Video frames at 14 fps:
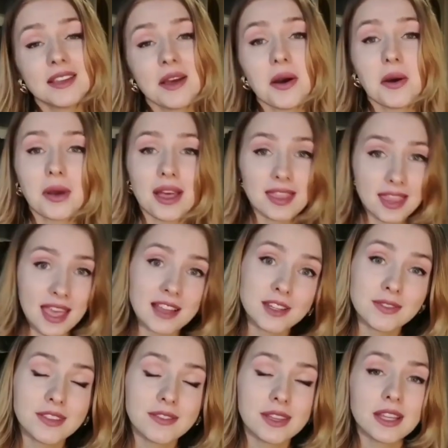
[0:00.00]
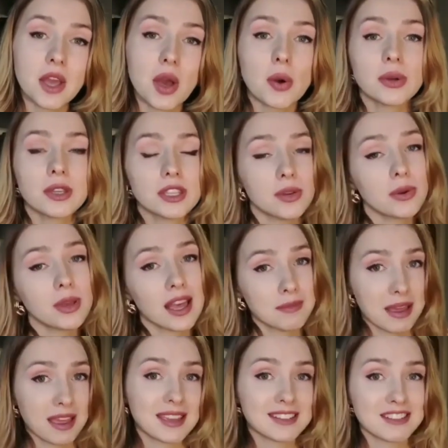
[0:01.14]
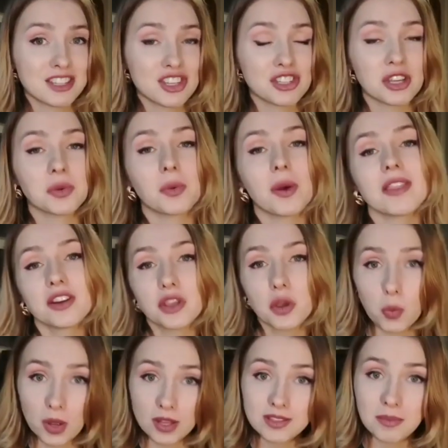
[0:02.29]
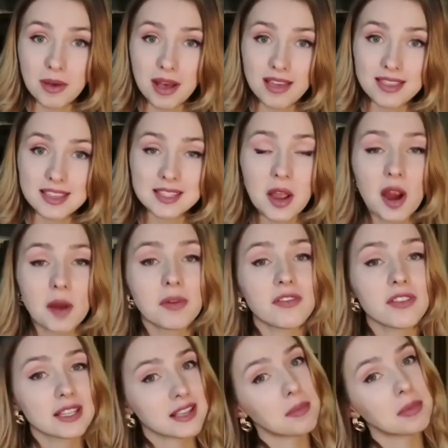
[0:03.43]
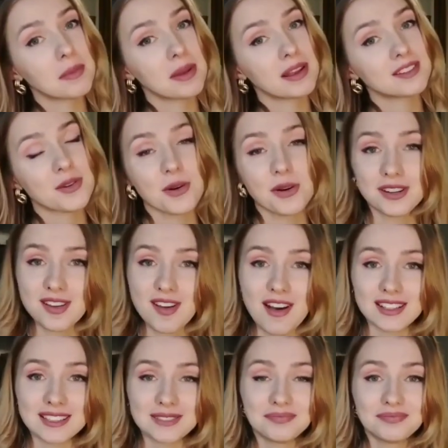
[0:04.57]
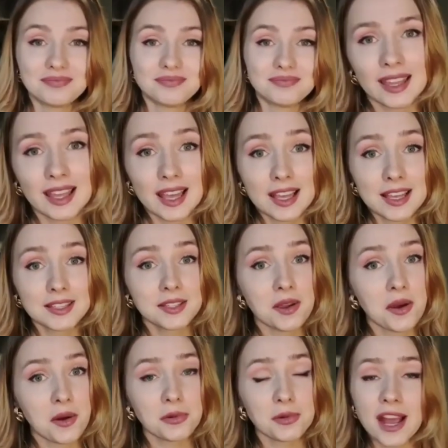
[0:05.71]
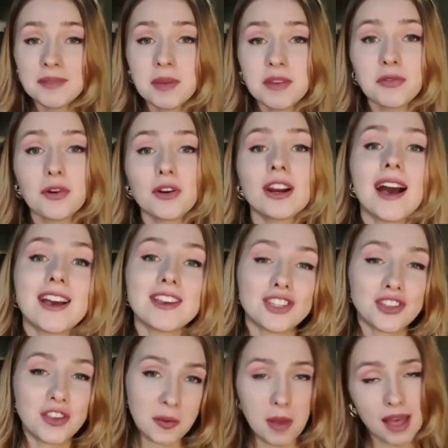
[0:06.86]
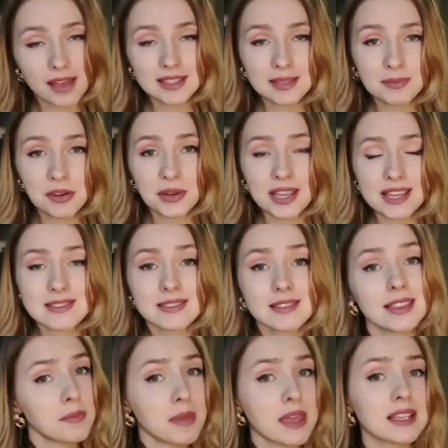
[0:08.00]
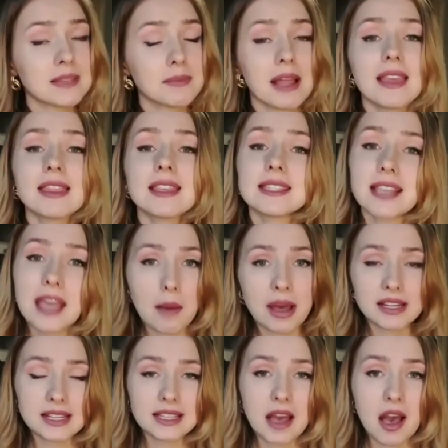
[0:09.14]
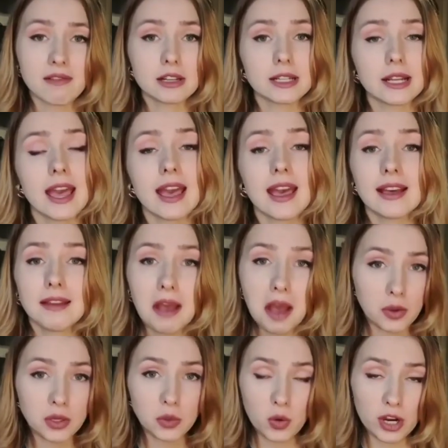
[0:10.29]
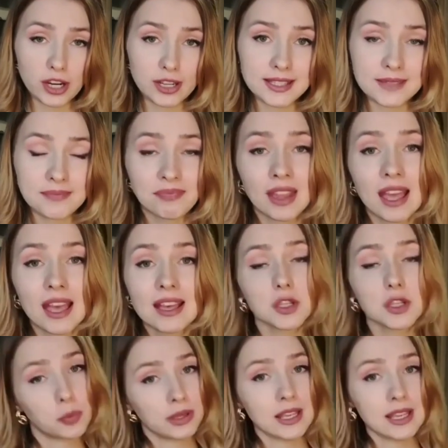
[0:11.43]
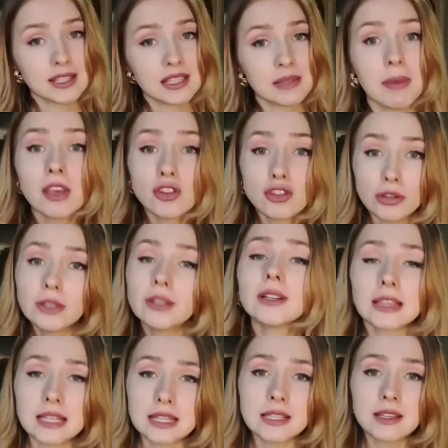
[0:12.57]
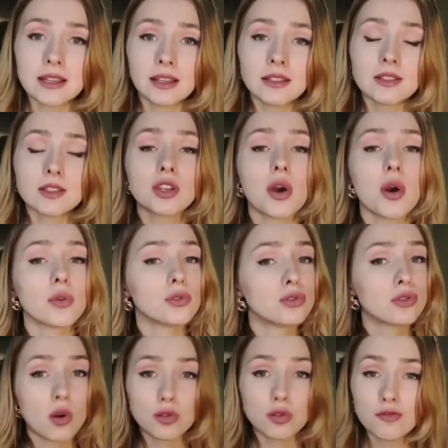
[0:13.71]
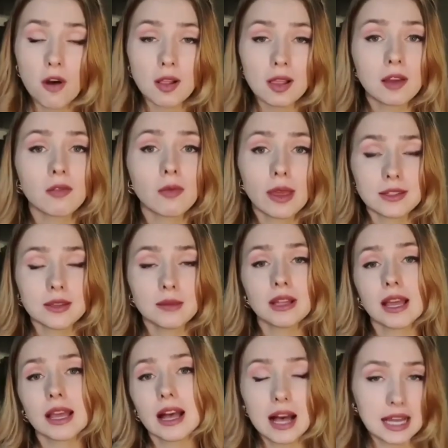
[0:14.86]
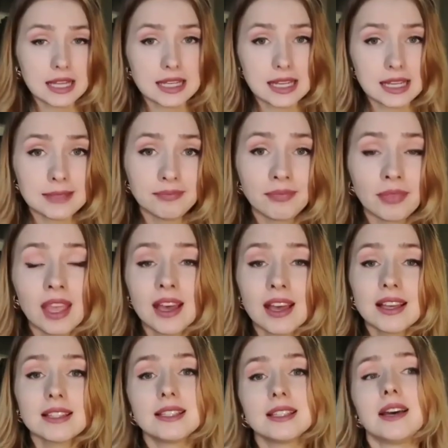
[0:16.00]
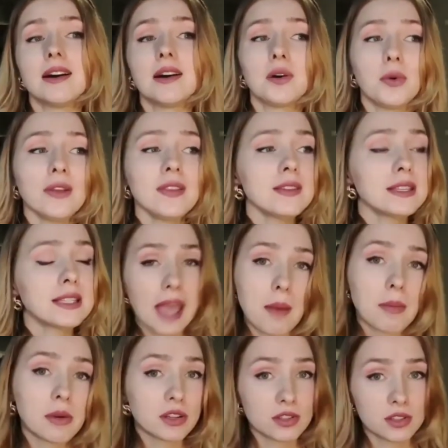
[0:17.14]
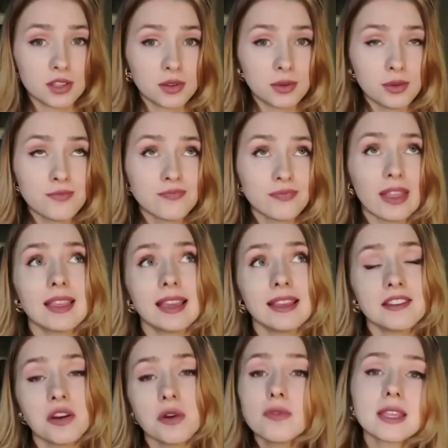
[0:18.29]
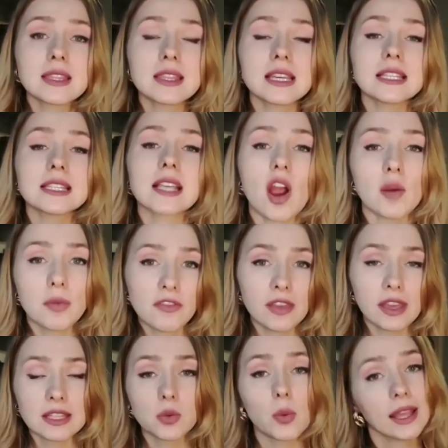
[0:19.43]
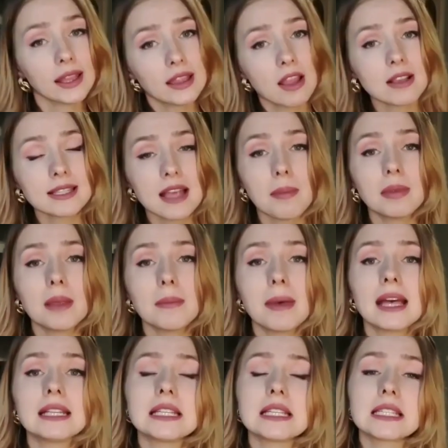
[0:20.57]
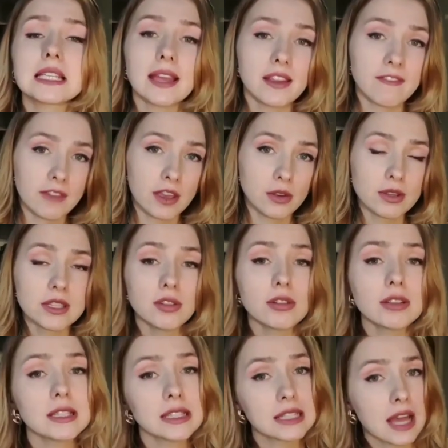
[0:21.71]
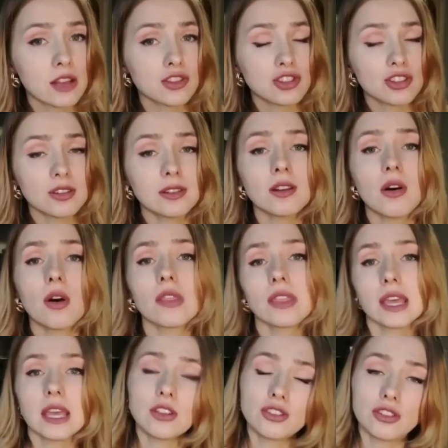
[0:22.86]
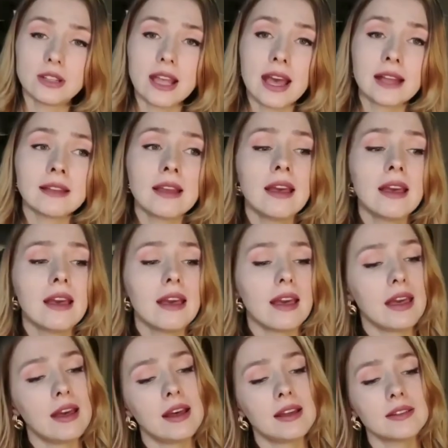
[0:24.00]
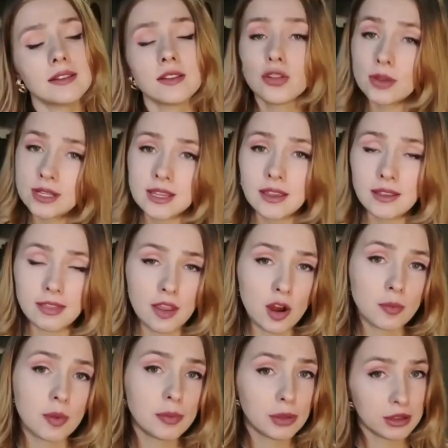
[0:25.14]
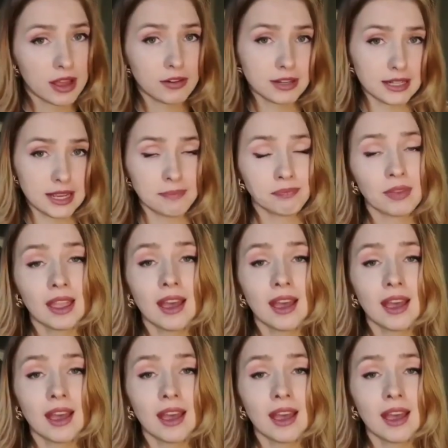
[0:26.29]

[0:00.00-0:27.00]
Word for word: So at the end of the video, you can make a decision whether you want to buy this CarboFix supplement or not. So right before I share my experience, let me explain the scam I discovered and how it works. So please make sure you're listening so you don't fall a victim like I did. So what these scammers do, they know that this CarboFix weight loss supplement is getting very serious attention on the internet and increasing in their popularity.